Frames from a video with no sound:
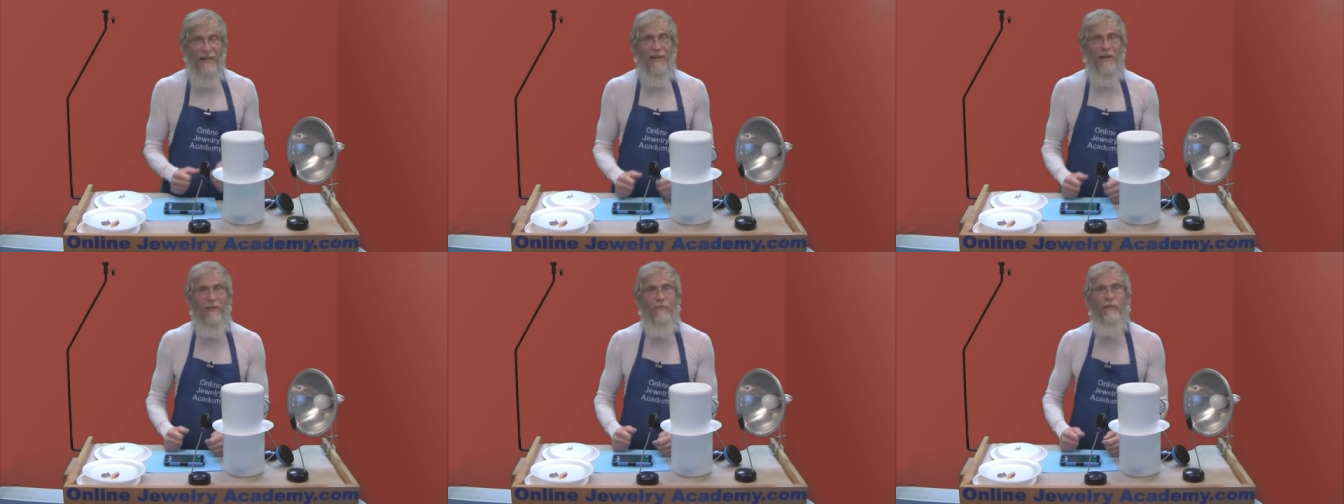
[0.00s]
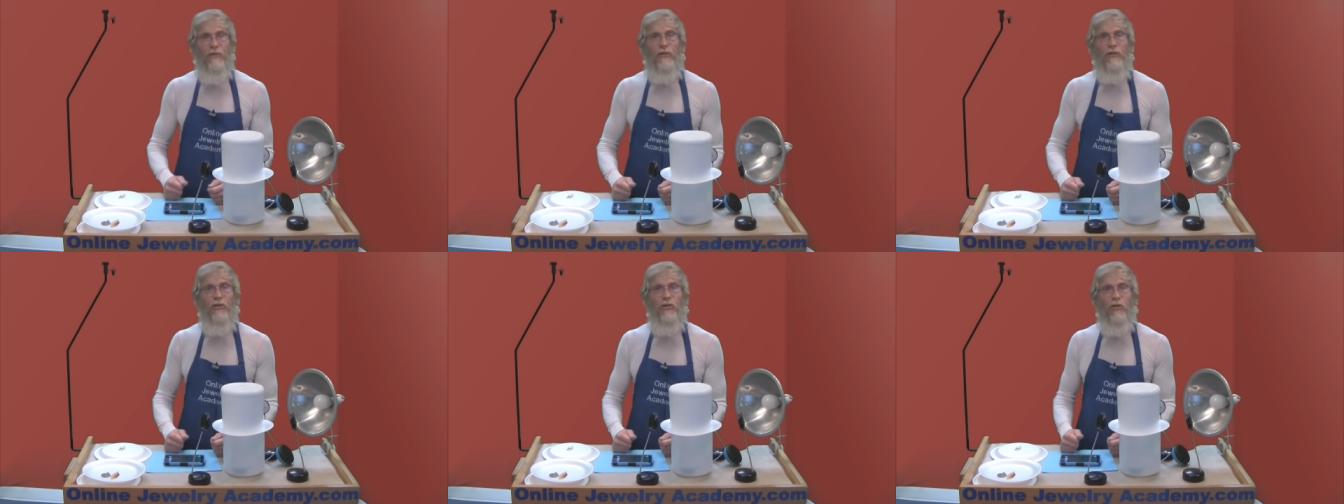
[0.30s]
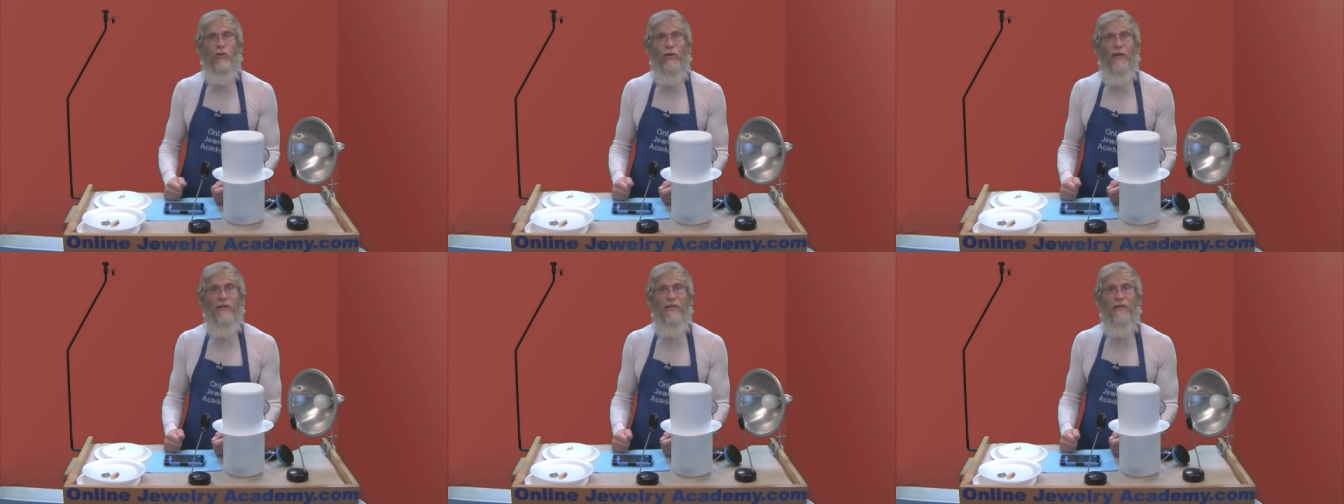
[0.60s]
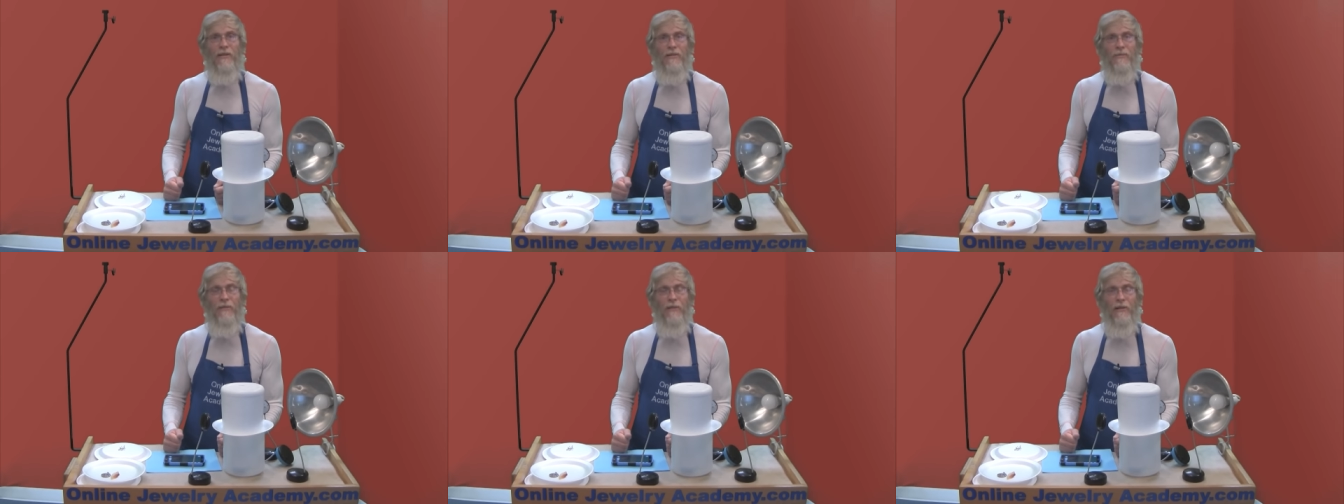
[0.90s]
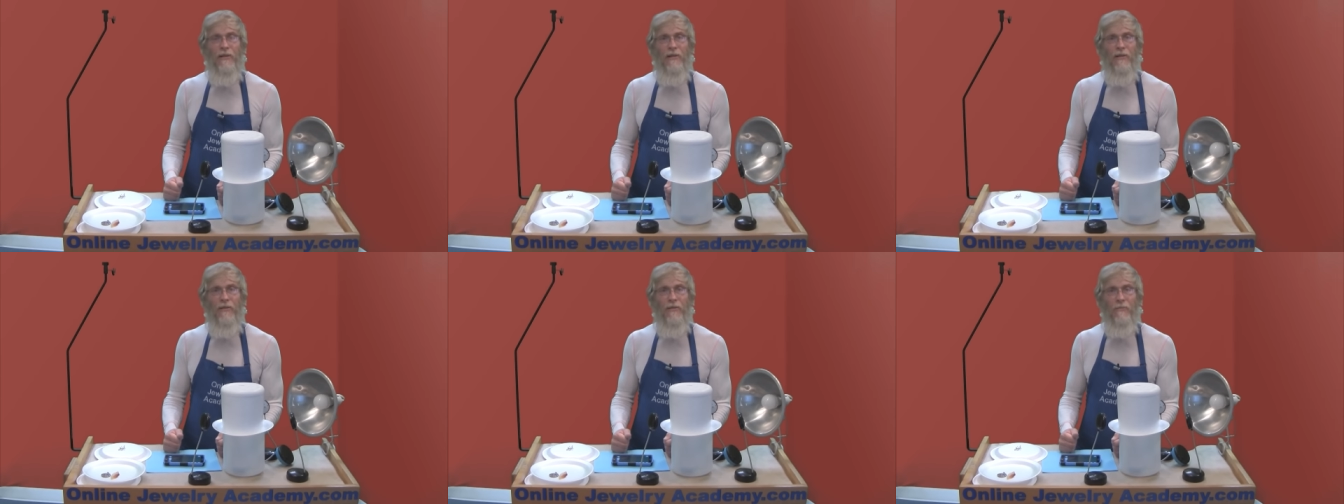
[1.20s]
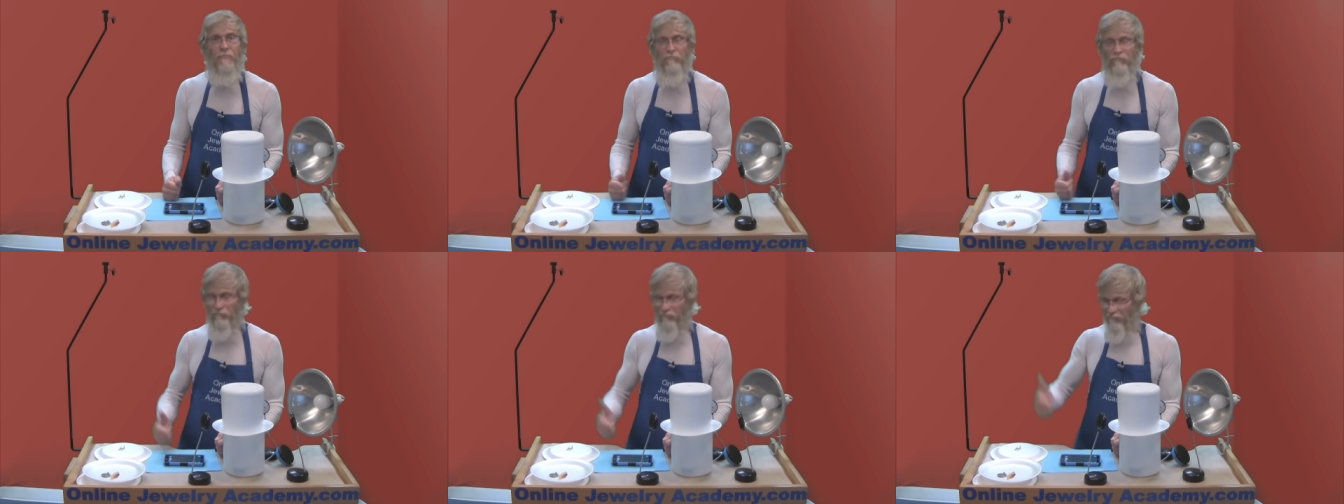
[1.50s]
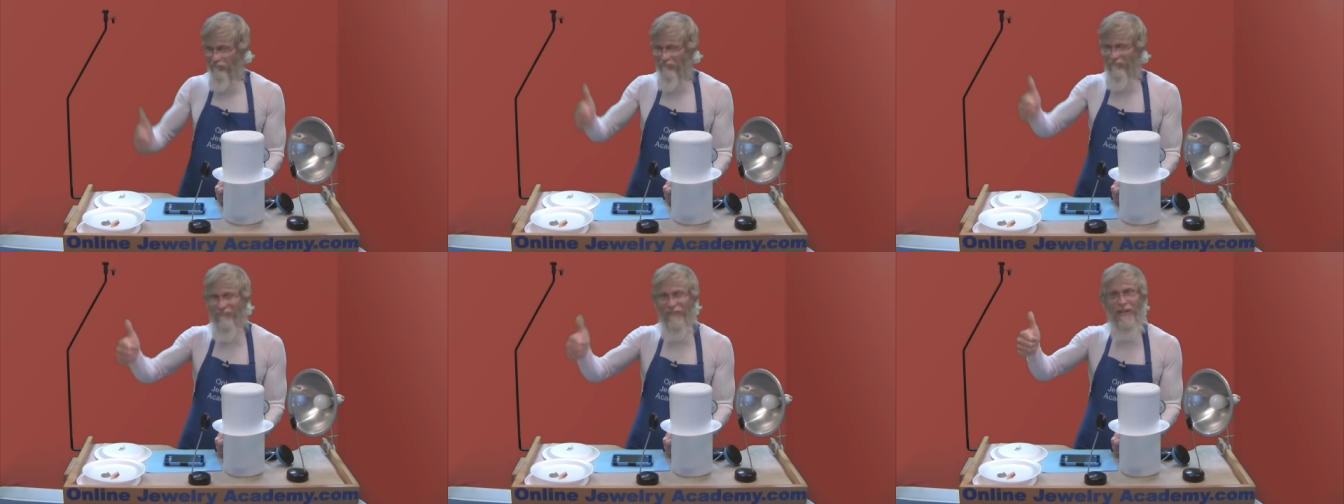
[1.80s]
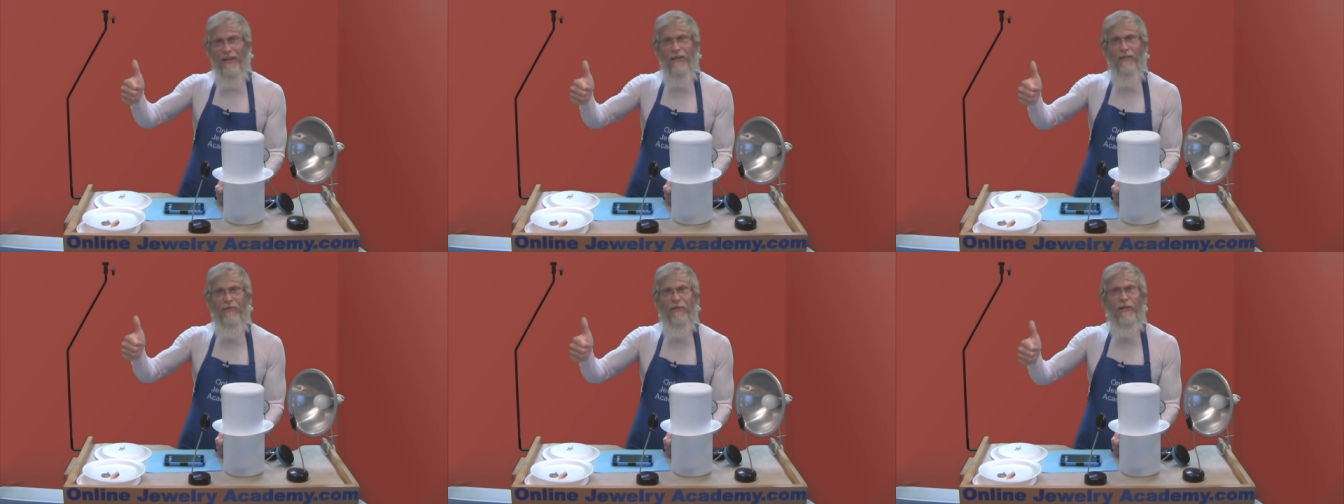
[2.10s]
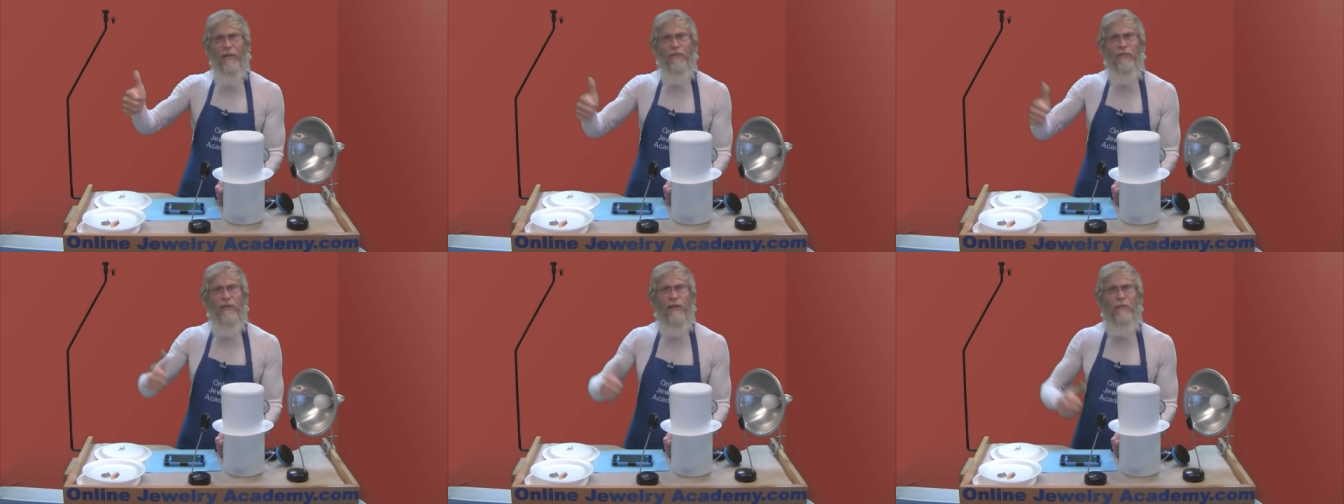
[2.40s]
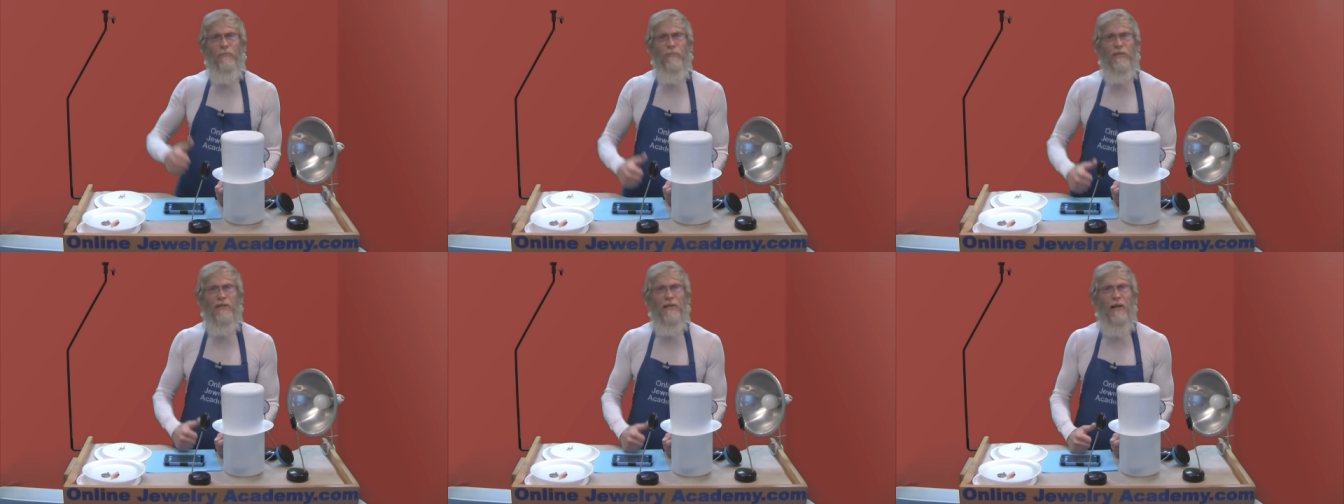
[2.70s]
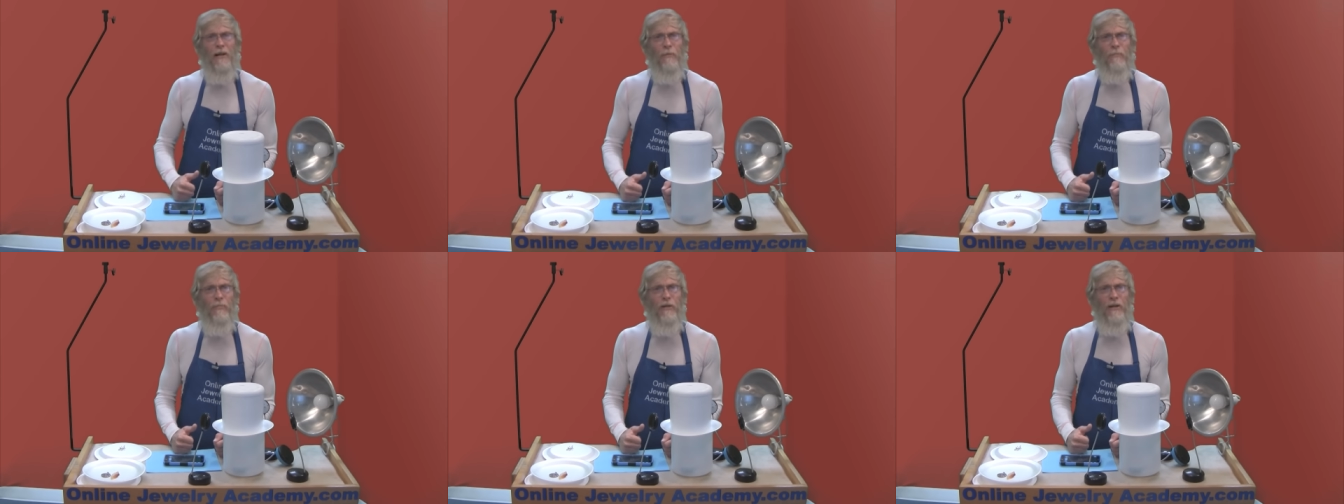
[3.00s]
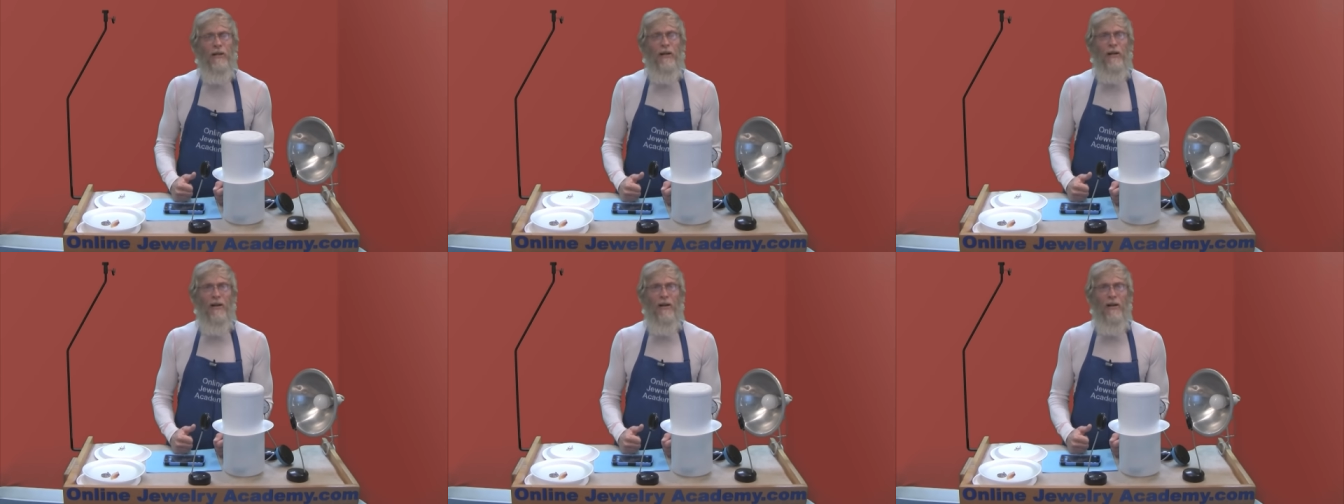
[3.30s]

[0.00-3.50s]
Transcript: If you enjoyed this video, give it a thumbs up.